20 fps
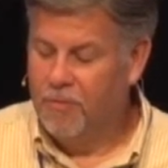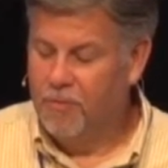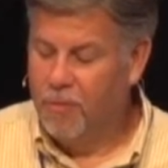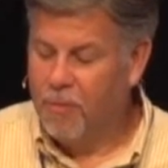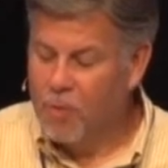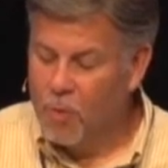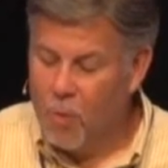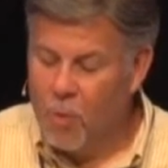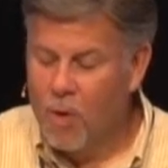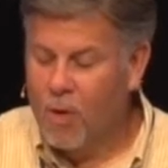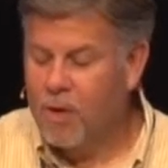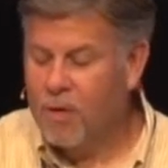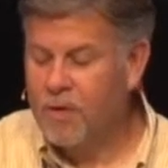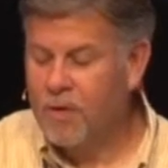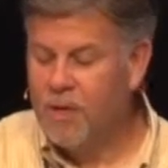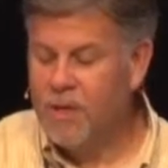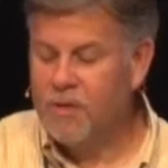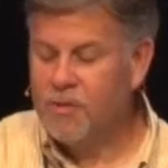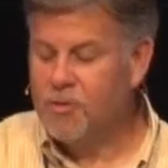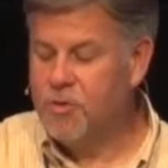for the work
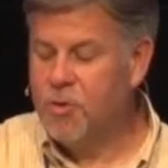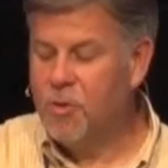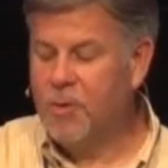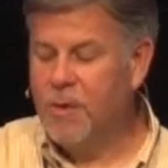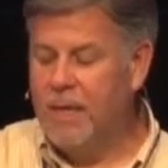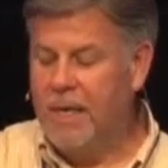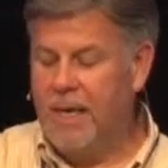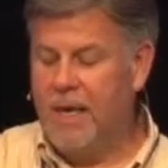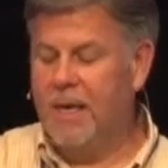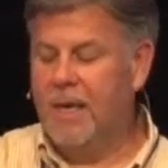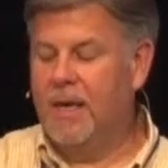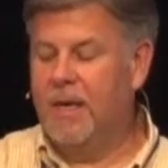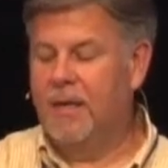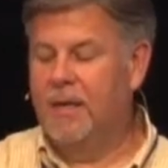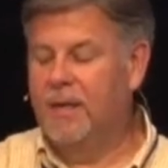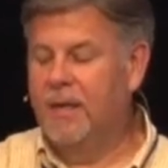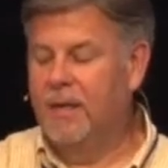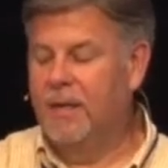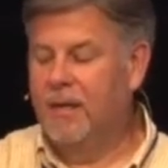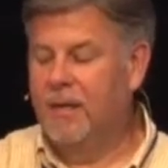that he is doing
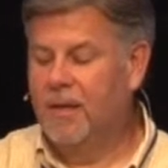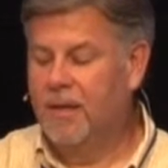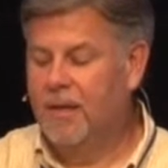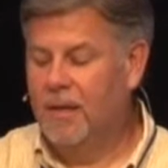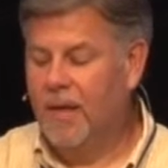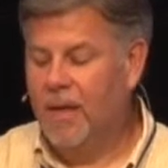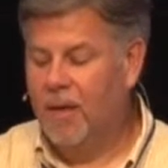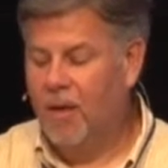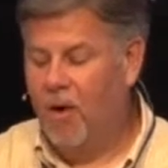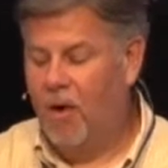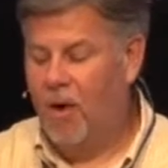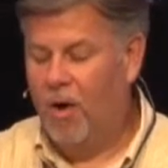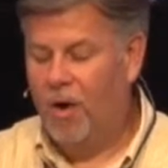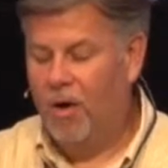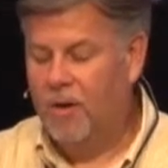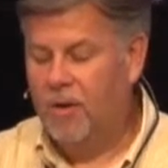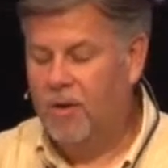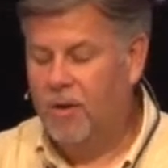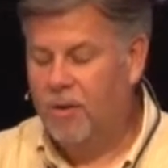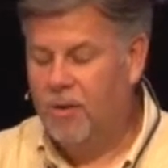in and
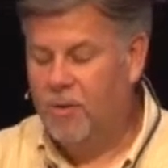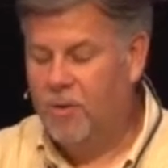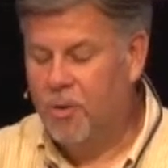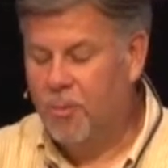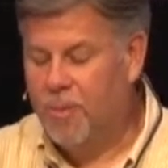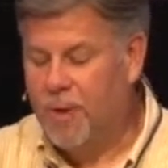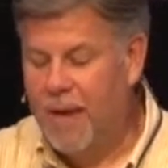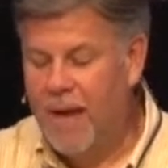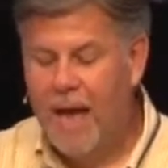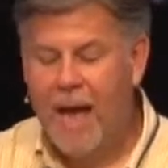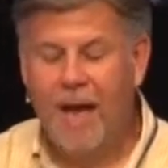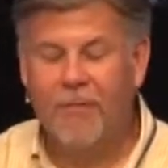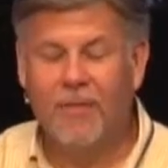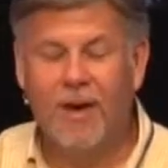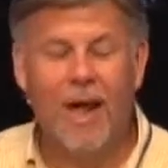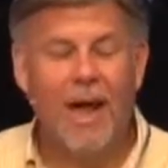on your behalf.